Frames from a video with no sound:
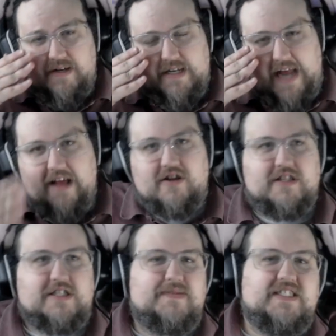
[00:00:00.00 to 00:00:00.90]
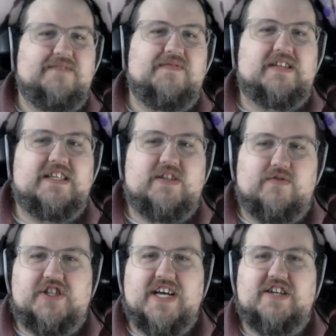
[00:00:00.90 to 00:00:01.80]
tailor specifically to
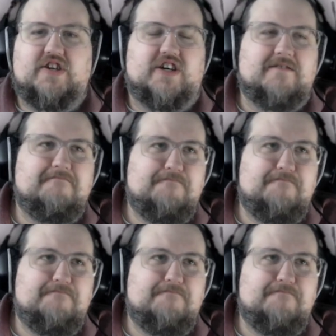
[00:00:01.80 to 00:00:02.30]
a gender.